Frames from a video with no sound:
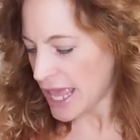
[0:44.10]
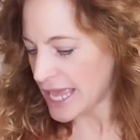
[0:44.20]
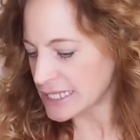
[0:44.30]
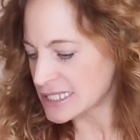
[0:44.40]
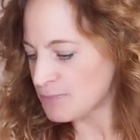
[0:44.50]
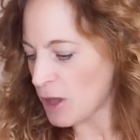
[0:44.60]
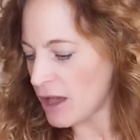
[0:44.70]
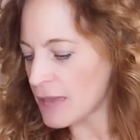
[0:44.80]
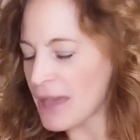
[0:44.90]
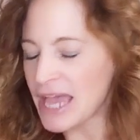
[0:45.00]
it's
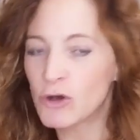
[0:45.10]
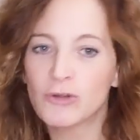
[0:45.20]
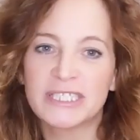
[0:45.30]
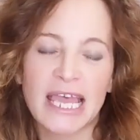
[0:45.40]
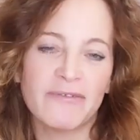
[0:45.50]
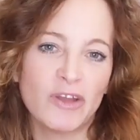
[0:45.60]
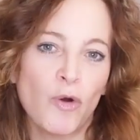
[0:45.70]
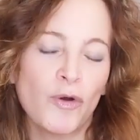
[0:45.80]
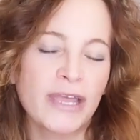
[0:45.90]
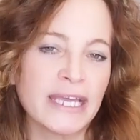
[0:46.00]
by a man called David
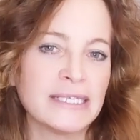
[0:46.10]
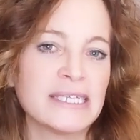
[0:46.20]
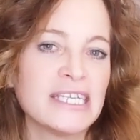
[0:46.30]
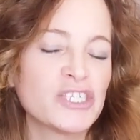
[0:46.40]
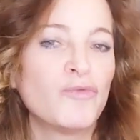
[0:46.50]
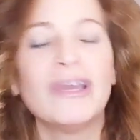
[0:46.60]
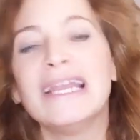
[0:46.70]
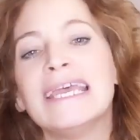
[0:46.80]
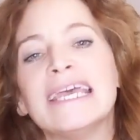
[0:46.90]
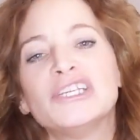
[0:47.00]
Hawkins, and it's a
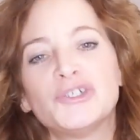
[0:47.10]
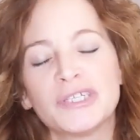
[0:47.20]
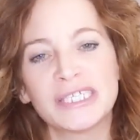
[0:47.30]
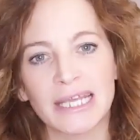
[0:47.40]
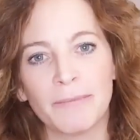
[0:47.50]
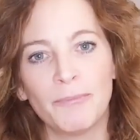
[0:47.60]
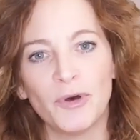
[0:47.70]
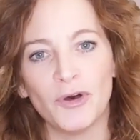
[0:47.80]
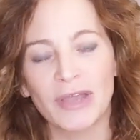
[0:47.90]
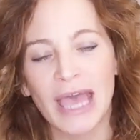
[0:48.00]
really interesting
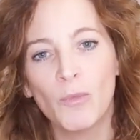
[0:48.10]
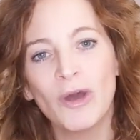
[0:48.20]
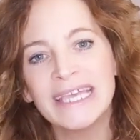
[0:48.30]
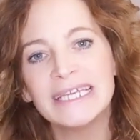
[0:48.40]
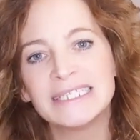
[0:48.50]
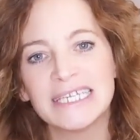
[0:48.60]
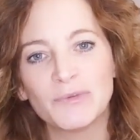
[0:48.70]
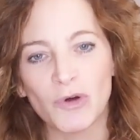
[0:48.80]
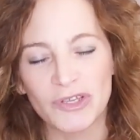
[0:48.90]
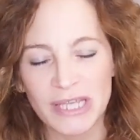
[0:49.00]
book. And what he
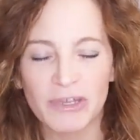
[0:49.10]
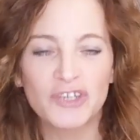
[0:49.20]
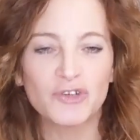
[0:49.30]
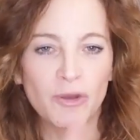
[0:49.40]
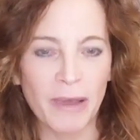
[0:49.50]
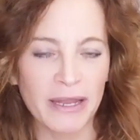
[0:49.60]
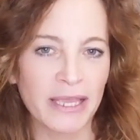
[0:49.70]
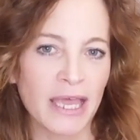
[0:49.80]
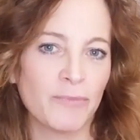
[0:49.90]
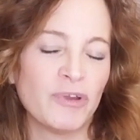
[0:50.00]
did was, I'm going to talk about it
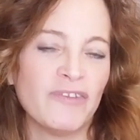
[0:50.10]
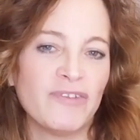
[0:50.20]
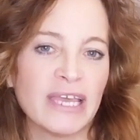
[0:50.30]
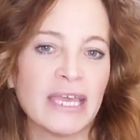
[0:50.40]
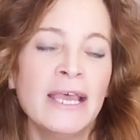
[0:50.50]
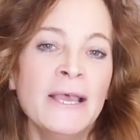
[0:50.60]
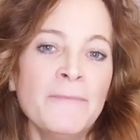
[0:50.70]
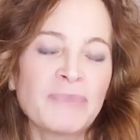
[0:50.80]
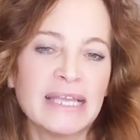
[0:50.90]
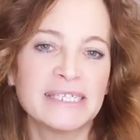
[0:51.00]
again briefly
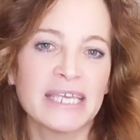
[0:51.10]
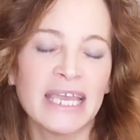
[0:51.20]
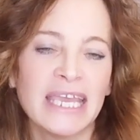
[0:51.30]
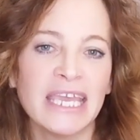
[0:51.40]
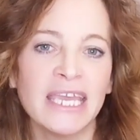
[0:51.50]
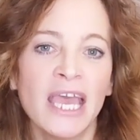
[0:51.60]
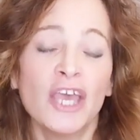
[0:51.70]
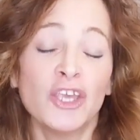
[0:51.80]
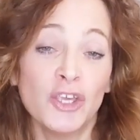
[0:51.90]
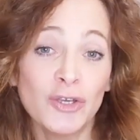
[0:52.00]
is that he,
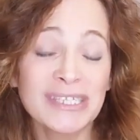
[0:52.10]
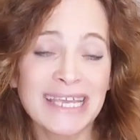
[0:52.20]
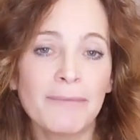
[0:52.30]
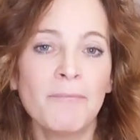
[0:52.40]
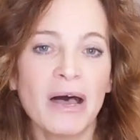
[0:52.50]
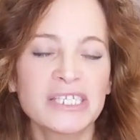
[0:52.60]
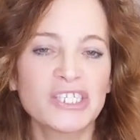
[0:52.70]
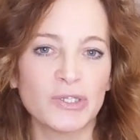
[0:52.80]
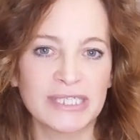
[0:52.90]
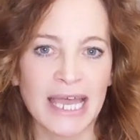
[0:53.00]
using
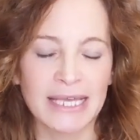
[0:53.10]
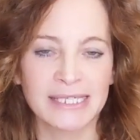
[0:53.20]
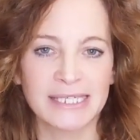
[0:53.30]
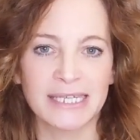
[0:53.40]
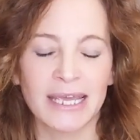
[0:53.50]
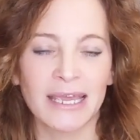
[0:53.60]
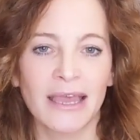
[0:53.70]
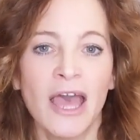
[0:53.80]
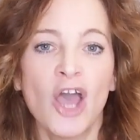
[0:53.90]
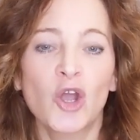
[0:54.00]
muscle
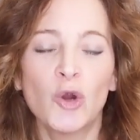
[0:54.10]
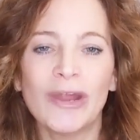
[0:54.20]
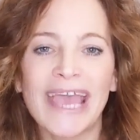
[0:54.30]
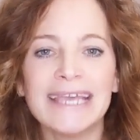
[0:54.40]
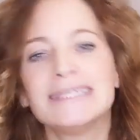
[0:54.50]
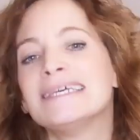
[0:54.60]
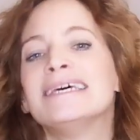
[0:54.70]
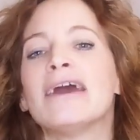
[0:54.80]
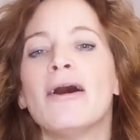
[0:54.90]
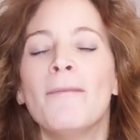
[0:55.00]
testing,
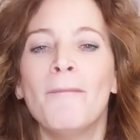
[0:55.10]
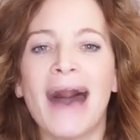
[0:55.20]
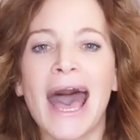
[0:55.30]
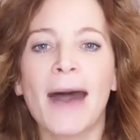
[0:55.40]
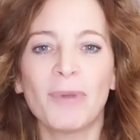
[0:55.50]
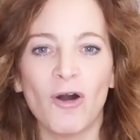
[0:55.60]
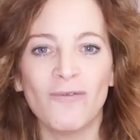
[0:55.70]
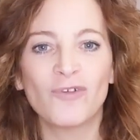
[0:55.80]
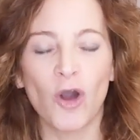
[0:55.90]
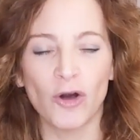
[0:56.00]
created a map
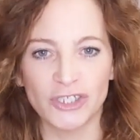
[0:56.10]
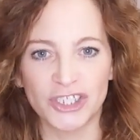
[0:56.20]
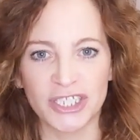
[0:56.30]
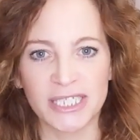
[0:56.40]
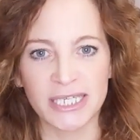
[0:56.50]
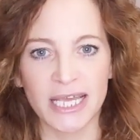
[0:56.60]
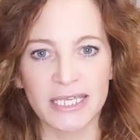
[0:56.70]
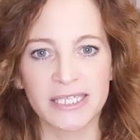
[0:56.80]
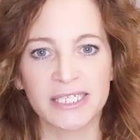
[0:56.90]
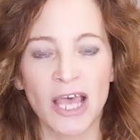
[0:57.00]
of
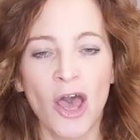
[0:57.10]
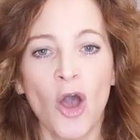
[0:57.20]
consciousness